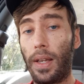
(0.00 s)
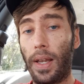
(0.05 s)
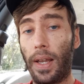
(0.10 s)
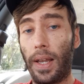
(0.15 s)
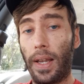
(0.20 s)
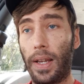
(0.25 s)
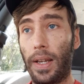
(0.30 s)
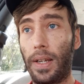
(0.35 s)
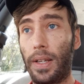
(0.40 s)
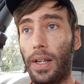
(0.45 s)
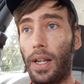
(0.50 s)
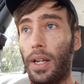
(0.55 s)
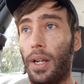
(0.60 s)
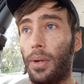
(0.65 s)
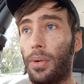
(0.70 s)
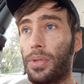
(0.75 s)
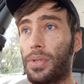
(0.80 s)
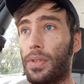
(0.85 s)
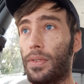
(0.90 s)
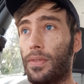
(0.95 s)
and I
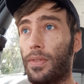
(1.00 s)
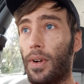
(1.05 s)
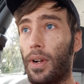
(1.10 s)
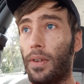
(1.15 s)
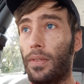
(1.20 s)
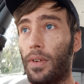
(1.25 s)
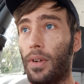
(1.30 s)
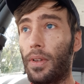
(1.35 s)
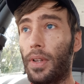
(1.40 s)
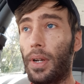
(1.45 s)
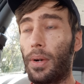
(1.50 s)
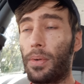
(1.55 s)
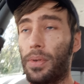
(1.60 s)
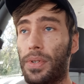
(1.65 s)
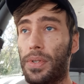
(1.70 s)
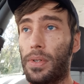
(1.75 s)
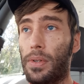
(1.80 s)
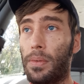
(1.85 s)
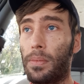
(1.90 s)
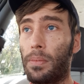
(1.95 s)
noticed in front of her there was
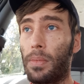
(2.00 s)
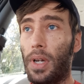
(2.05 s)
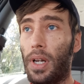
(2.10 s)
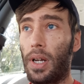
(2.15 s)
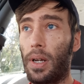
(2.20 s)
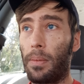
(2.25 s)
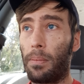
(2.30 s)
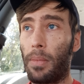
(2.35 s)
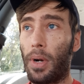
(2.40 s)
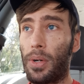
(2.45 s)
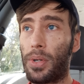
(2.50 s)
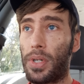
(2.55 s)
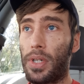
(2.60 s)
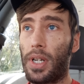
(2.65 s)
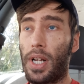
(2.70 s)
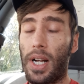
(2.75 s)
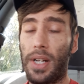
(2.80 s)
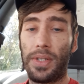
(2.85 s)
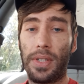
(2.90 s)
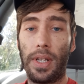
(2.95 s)
some
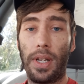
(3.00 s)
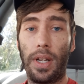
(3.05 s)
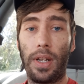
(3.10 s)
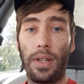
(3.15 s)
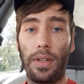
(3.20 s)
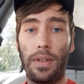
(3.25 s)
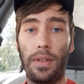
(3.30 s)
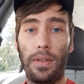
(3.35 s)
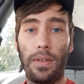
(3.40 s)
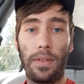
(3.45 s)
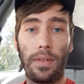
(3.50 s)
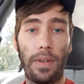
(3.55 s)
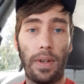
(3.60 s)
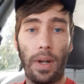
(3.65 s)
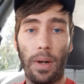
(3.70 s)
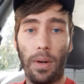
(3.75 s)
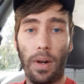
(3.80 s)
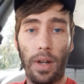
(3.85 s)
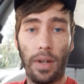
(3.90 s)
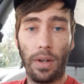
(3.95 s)
merchandise that had, you
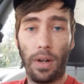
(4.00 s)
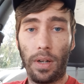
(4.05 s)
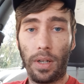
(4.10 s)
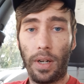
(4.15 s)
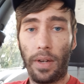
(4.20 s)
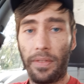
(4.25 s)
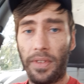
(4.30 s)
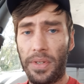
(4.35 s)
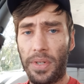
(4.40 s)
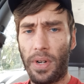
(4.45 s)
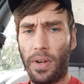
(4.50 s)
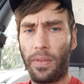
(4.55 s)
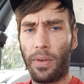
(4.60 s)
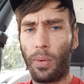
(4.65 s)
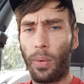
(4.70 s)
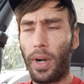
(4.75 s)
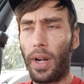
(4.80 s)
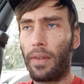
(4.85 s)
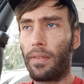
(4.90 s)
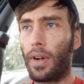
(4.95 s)
know, got knocked off the shelf or
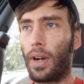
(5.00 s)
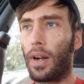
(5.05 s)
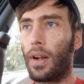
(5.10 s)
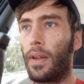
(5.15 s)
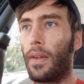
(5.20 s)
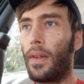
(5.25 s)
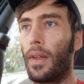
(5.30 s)
whatever.